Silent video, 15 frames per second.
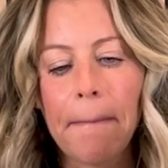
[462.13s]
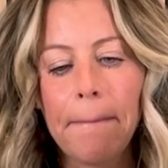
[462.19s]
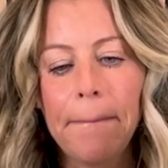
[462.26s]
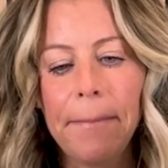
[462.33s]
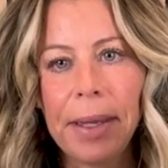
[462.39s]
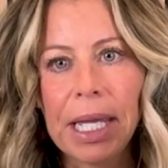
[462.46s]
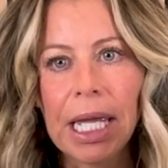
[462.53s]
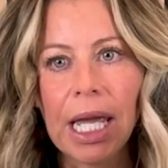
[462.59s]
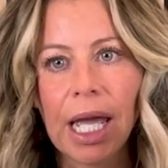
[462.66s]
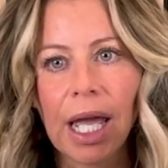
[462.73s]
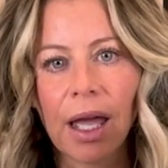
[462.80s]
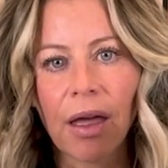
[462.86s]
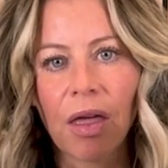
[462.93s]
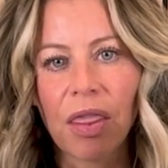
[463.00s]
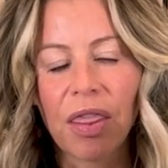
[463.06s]

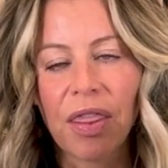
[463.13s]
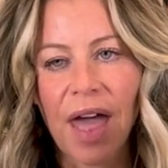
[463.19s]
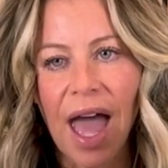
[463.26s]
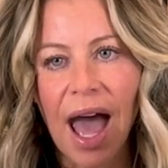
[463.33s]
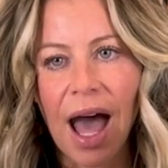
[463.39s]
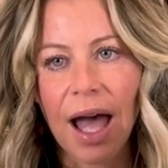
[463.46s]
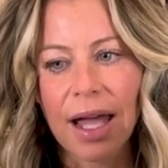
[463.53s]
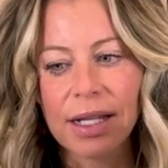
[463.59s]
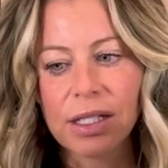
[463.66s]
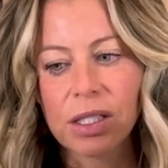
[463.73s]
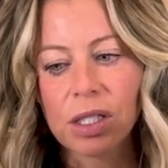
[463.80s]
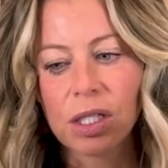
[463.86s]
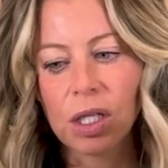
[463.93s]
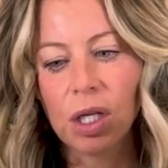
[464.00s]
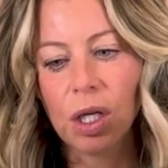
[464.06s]
Being that,
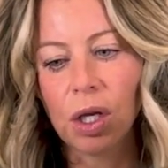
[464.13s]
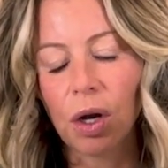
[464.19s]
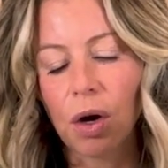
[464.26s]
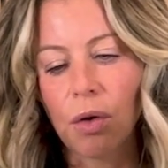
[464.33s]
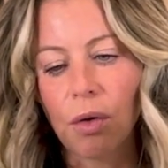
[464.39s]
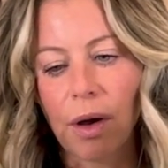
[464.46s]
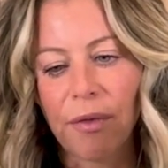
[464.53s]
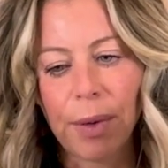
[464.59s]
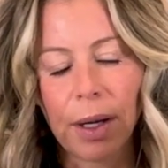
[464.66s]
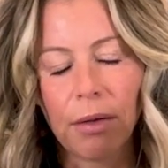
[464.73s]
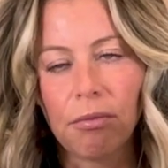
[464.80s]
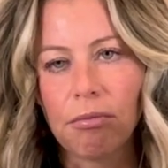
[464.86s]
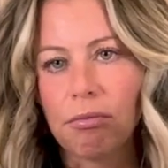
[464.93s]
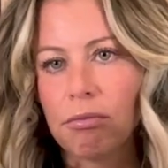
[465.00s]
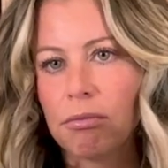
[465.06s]
I've
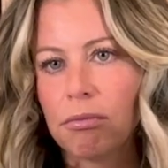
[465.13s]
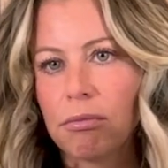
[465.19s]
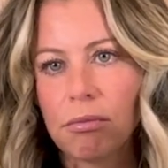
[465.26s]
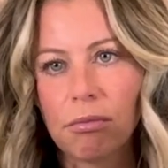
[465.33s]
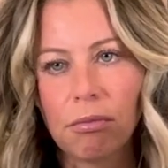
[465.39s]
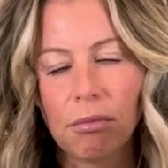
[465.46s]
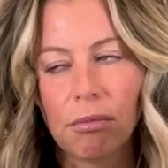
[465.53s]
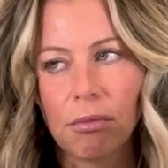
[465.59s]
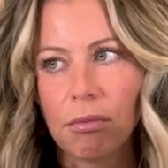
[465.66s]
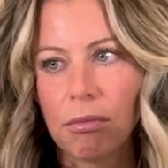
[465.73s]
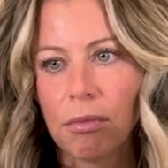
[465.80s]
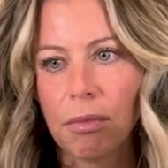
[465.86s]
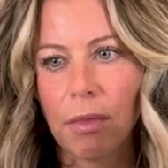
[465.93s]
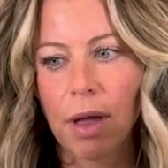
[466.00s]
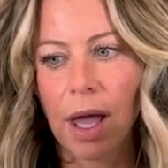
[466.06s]
been
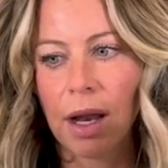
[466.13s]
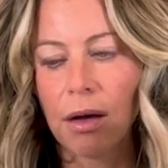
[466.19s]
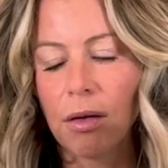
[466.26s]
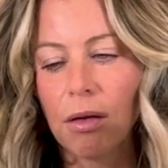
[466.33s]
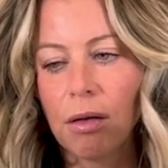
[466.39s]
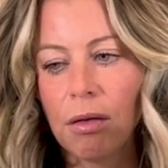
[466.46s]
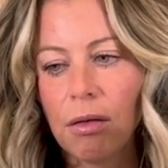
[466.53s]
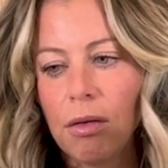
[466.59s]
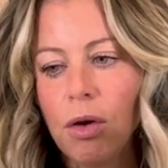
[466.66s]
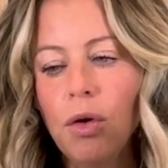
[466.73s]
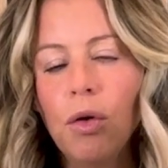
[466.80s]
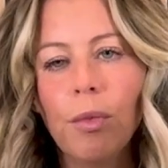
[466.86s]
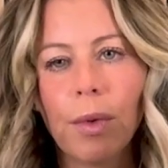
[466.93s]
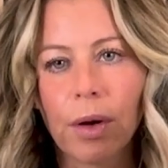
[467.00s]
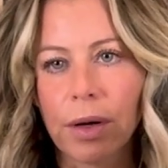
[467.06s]
at
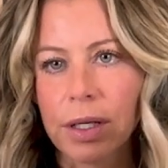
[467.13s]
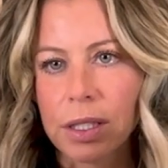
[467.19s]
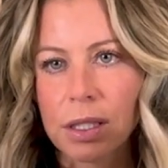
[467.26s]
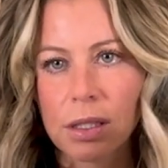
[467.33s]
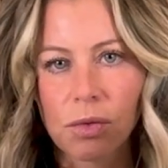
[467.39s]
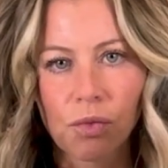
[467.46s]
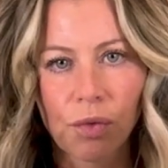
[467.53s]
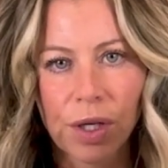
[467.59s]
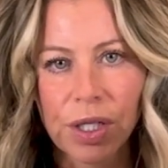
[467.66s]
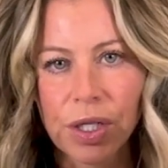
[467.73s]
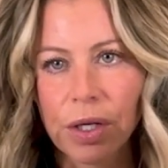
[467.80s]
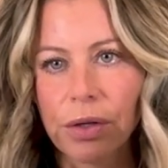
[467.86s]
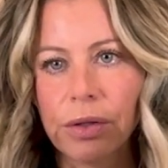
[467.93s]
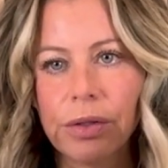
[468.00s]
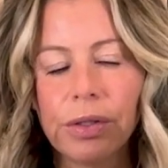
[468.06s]
numerous
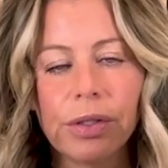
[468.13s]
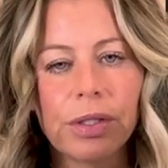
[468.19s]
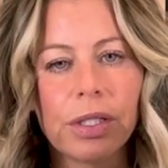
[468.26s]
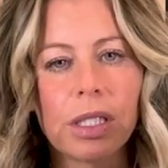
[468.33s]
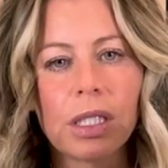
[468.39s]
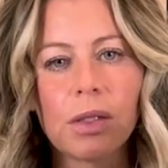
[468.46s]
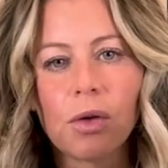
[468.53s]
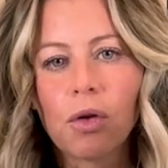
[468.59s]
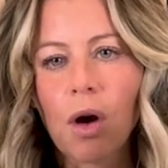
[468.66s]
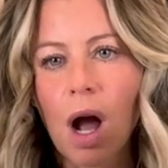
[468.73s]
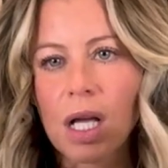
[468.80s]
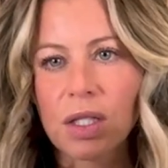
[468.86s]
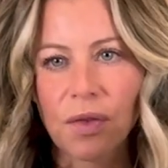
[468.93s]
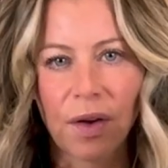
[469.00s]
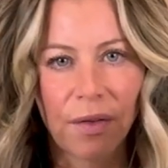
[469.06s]
regionals,
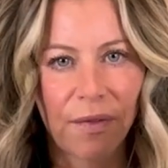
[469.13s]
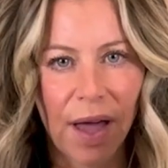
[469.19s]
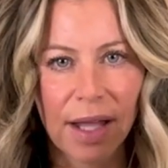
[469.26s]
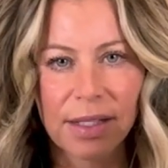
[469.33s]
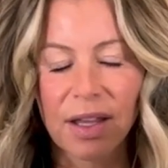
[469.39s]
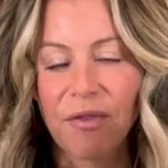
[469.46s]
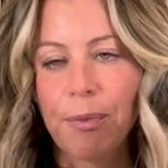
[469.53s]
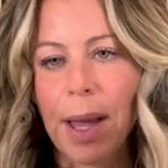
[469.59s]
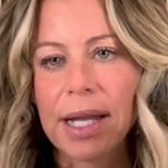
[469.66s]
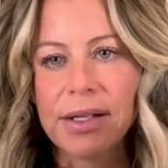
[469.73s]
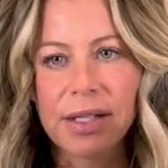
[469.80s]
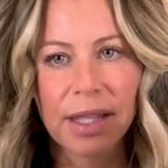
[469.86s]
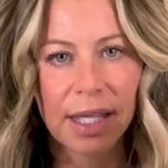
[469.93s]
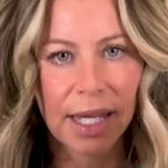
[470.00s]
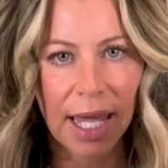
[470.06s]
CrossFit events. I've been
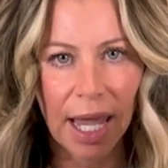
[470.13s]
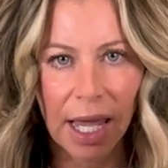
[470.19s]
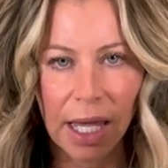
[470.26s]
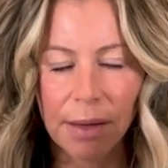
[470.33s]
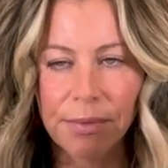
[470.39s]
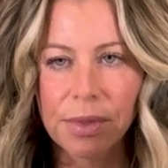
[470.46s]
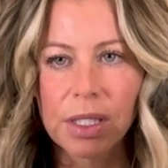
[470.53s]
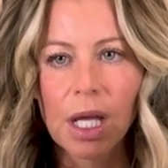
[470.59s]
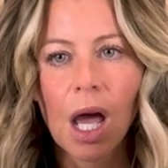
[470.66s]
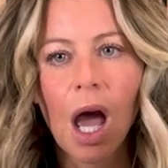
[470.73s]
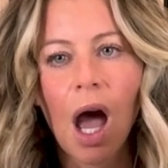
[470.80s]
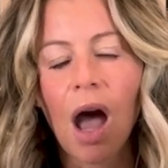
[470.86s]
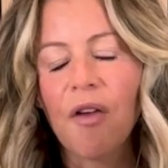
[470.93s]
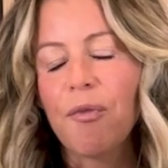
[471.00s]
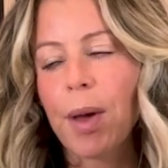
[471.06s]
to the games.
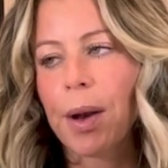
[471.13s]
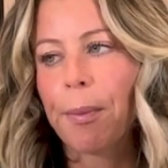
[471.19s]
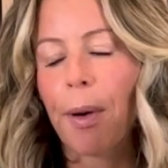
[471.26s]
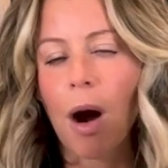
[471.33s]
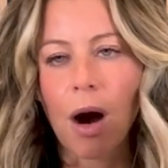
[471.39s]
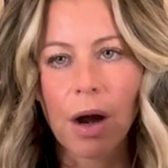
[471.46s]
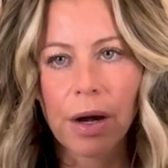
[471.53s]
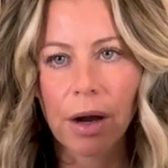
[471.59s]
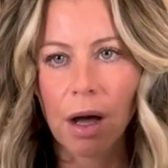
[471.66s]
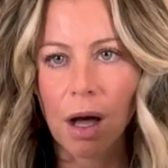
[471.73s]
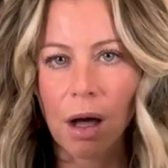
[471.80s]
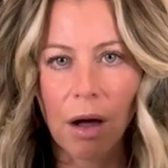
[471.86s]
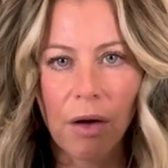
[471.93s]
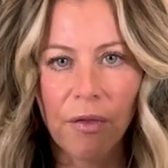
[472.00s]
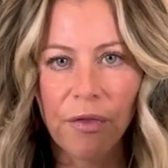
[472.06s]
I've been a part
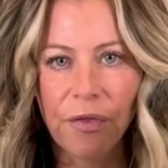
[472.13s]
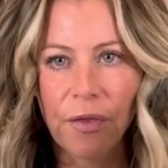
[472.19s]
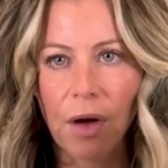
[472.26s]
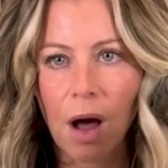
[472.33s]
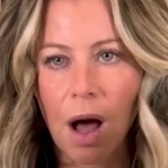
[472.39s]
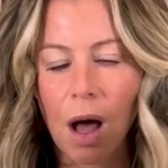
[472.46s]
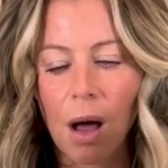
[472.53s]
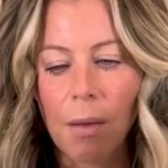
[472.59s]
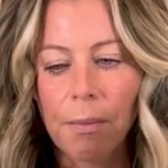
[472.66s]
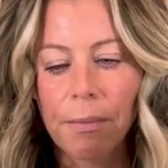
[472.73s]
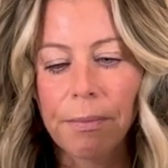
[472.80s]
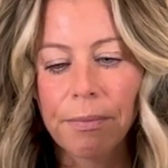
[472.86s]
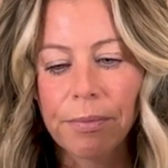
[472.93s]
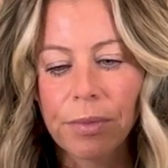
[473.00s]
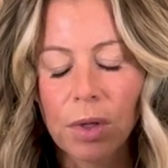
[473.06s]
of,
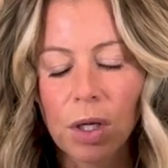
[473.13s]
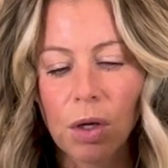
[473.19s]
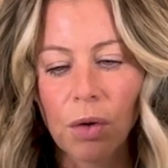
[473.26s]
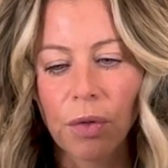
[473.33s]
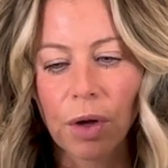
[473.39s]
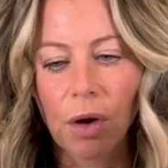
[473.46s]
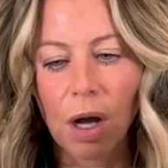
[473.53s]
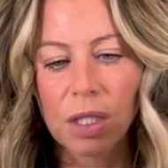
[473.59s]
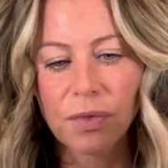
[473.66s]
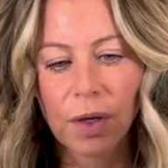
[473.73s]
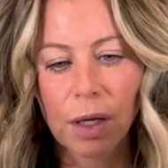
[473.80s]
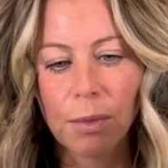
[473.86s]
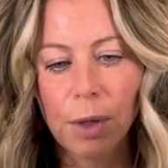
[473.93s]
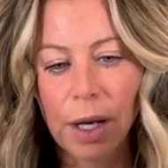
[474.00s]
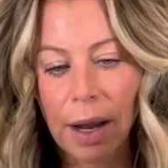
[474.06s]
the CrossFit
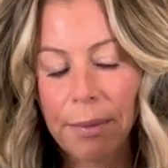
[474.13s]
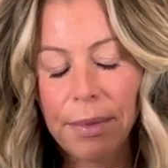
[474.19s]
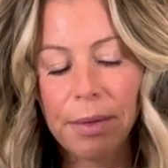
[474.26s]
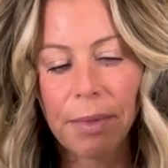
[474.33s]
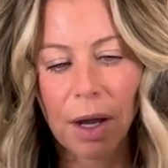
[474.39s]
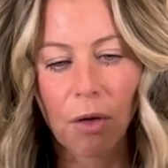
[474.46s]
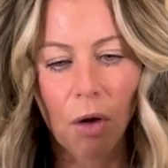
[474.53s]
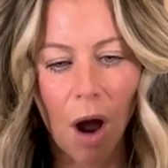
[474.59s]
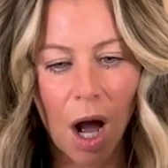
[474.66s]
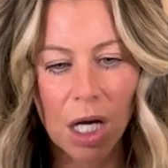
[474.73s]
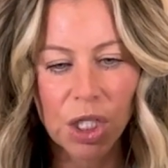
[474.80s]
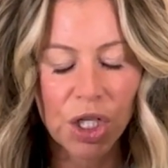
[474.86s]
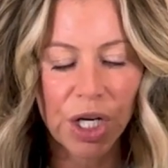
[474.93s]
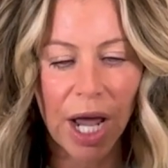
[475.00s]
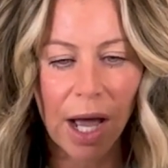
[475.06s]
community. I'm in my
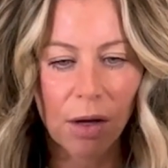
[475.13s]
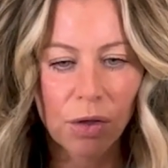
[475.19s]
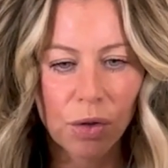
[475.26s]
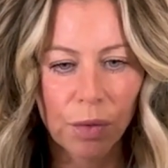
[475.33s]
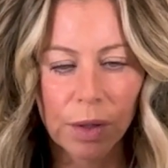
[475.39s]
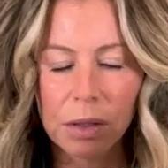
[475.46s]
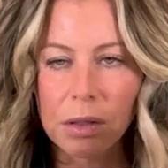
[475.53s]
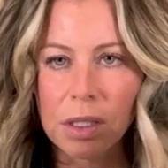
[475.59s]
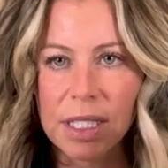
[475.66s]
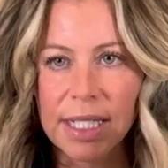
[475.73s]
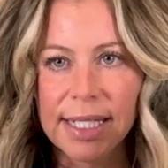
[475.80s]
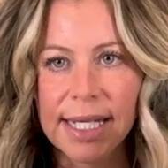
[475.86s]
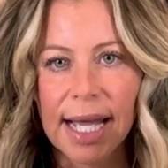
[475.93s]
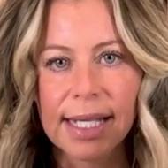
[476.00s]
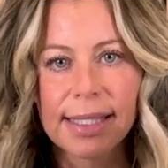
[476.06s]
garage now doing
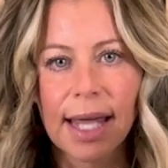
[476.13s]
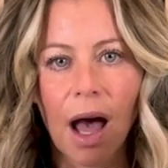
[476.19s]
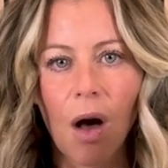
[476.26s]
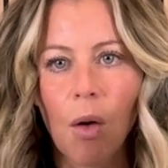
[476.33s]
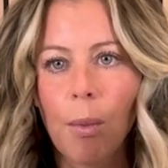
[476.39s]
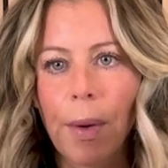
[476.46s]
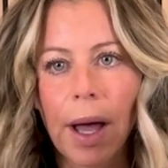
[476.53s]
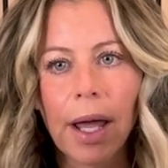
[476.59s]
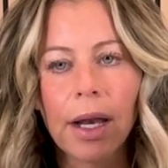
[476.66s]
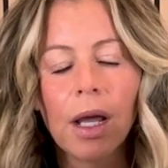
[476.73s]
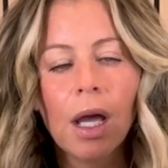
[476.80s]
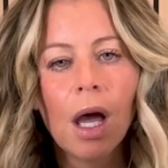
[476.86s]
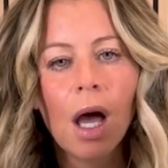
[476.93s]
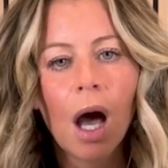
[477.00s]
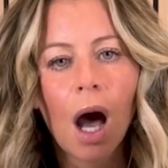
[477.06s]
TTSL, but
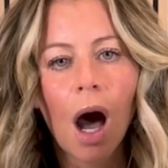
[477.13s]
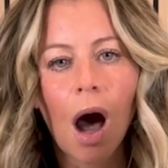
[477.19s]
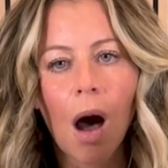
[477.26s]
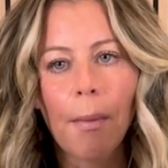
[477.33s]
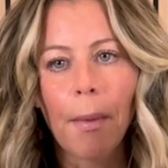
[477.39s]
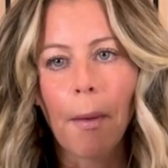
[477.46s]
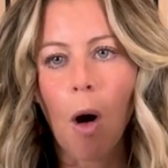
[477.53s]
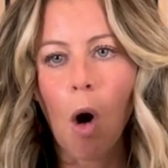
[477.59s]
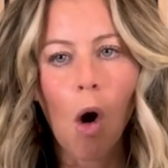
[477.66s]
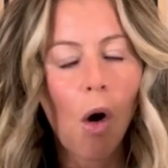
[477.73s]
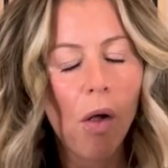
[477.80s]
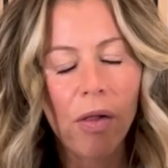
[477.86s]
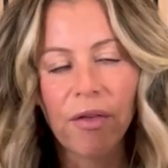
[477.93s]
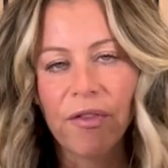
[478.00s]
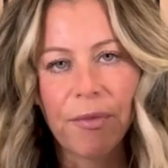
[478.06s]

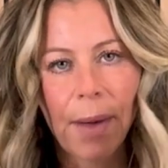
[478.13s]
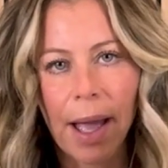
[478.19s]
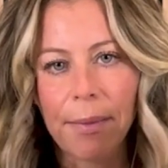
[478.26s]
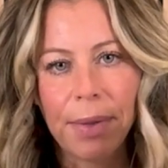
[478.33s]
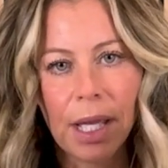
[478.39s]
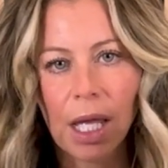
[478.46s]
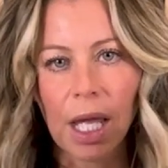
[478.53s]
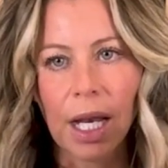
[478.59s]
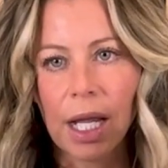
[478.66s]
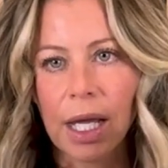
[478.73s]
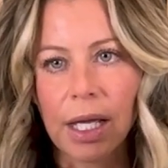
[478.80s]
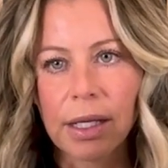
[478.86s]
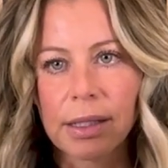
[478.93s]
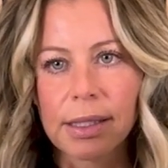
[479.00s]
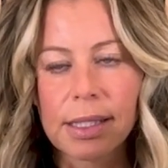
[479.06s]
all of my
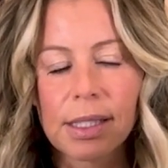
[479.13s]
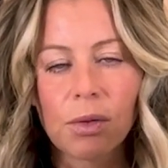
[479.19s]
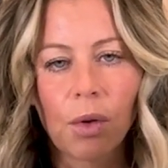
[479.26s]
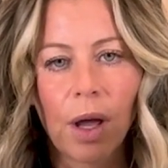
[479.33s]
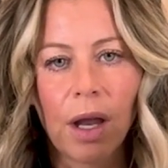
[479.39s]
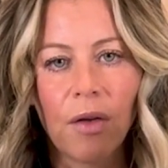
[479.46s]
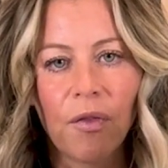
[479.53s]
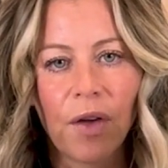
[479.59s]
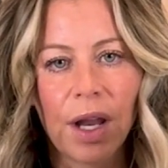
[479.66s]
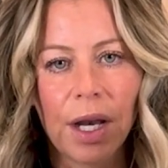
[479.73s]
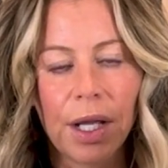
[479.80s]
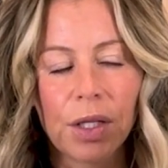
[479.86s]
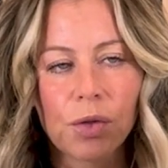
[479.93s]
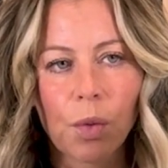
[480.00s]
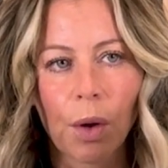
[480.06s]
beginnings in
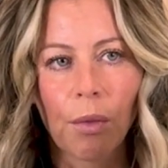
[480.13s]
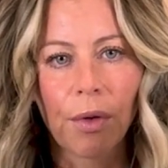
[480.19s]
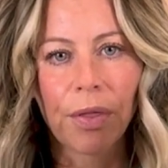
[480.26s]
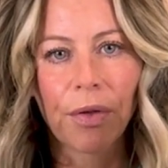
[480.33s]
fitness were with